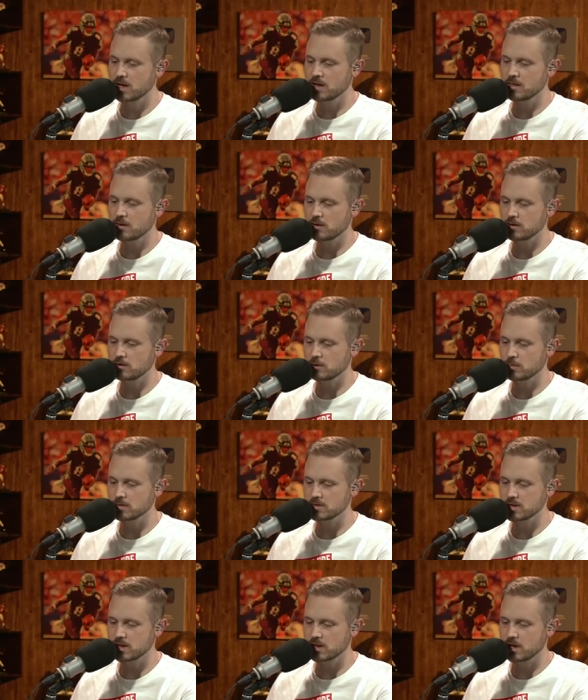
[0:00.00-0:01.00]

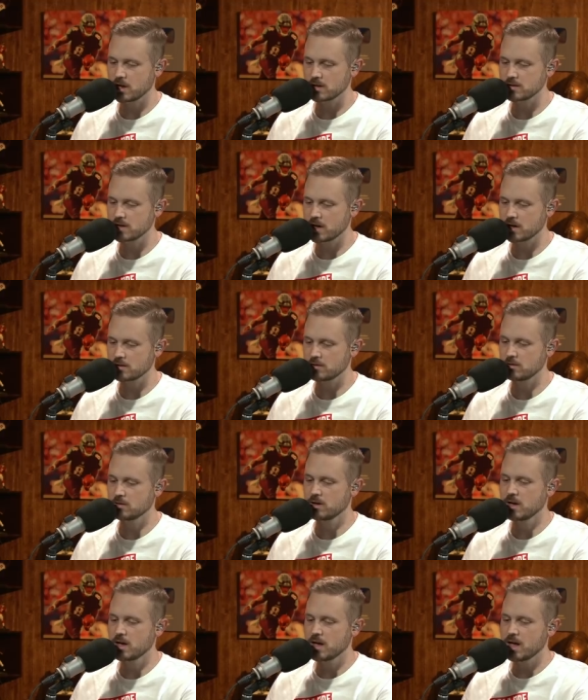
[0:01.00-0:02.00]
32% on Yahoo.
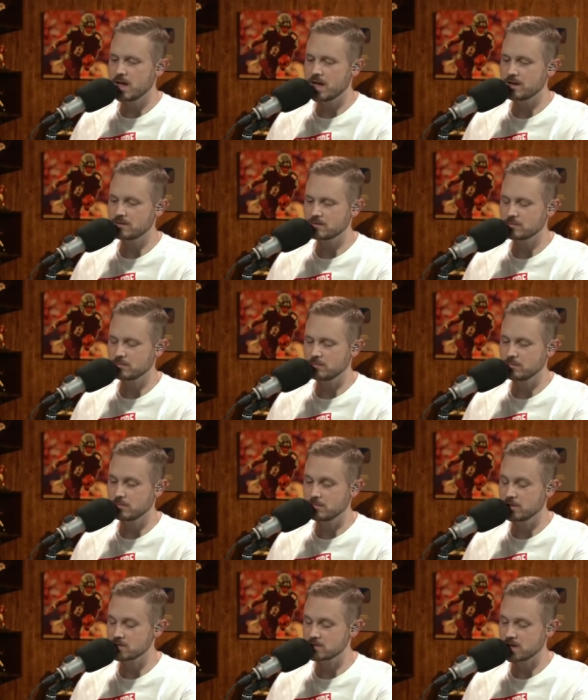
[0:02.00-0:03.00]
Has
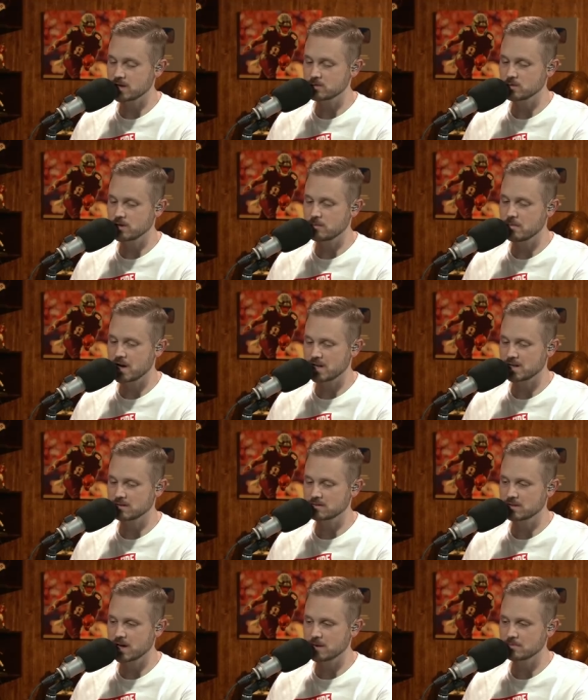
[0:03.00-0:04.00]
the schedule that Mike
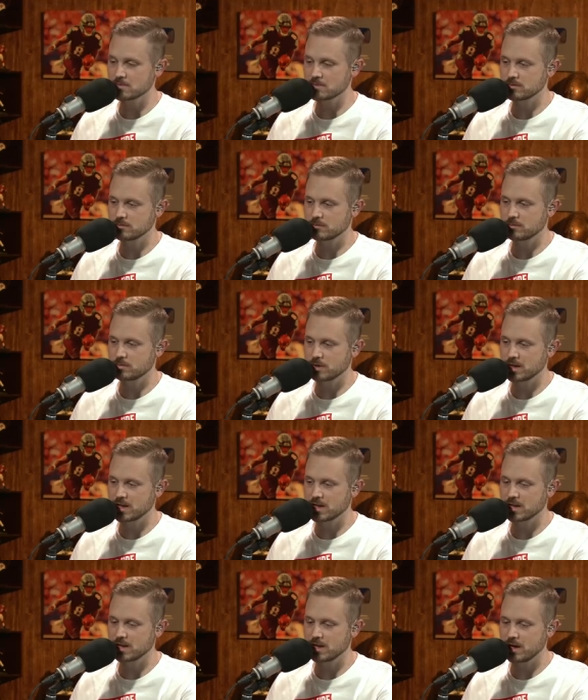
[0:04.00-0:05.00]
has kept
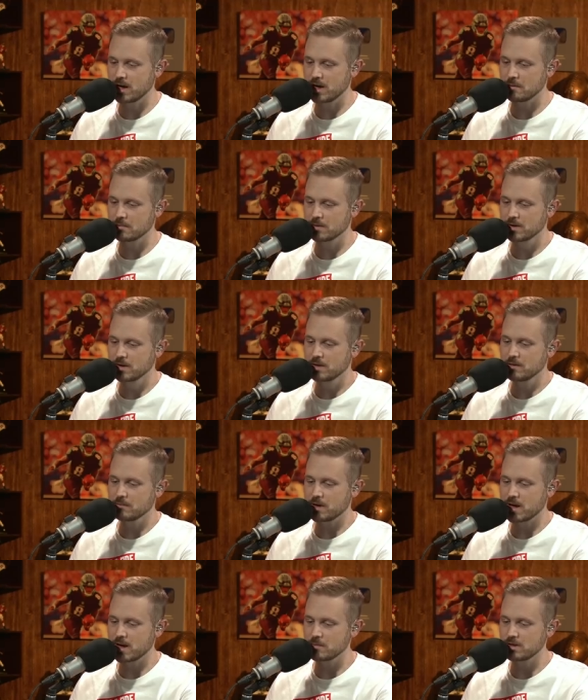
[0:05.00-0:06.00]
bringing up:
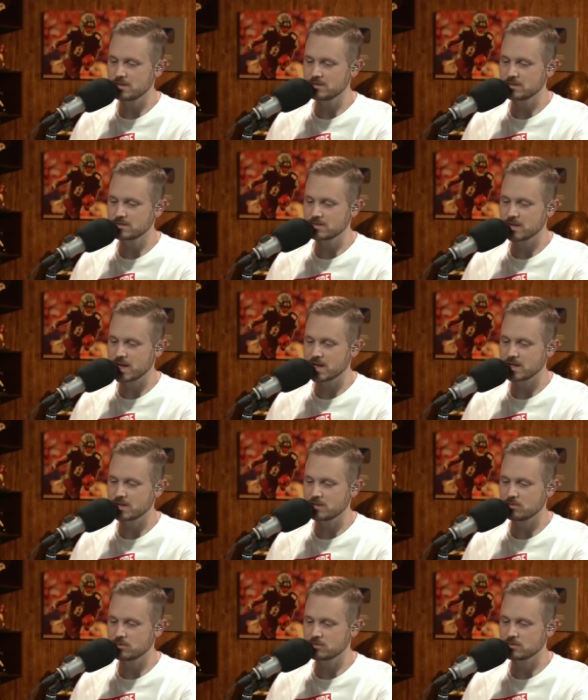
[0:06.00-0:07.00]
Miami, Cincinnati,
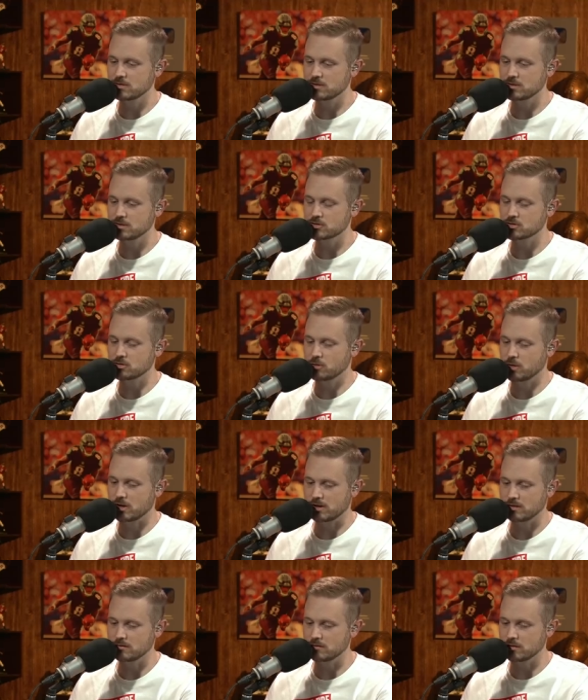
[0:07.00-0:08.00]
Houston,
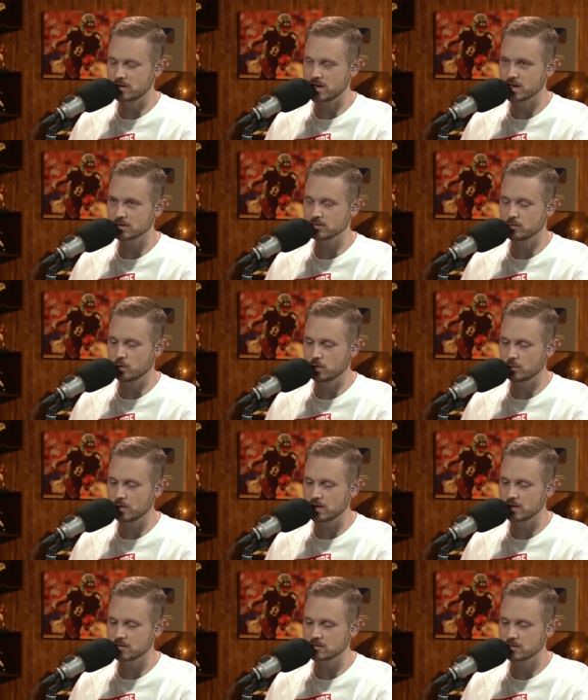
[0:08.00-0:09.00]
Detroit for the next four
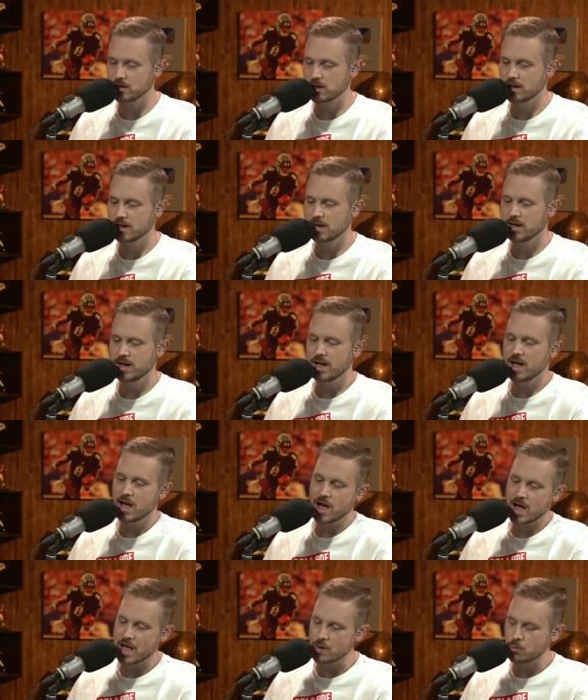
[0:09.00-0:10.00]
weeks Ooh.
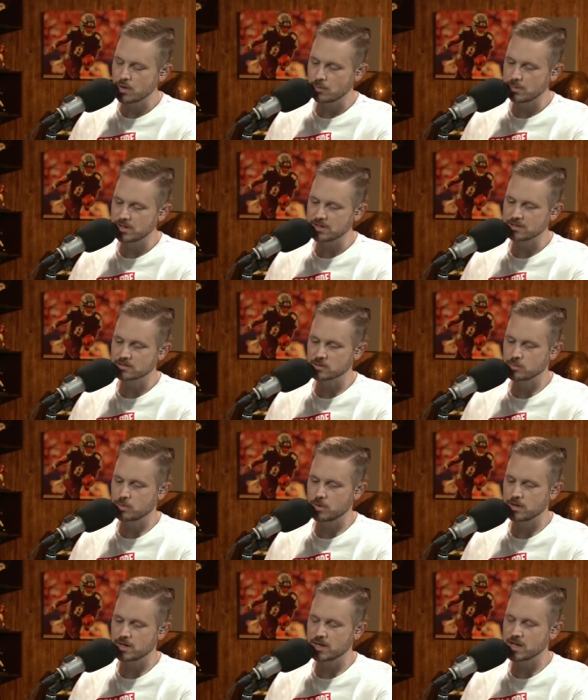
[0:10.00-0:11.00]
I will be
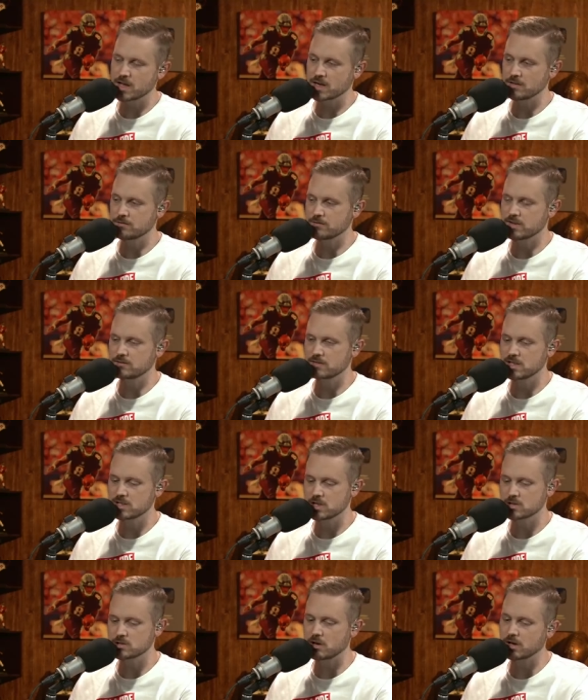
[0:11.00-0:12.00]
disappointed. Like if if
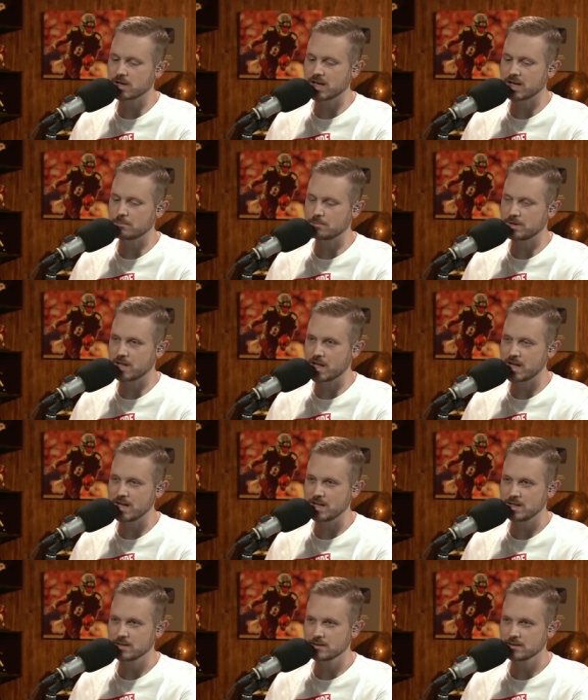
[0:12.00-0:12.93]
DJ Chark can't play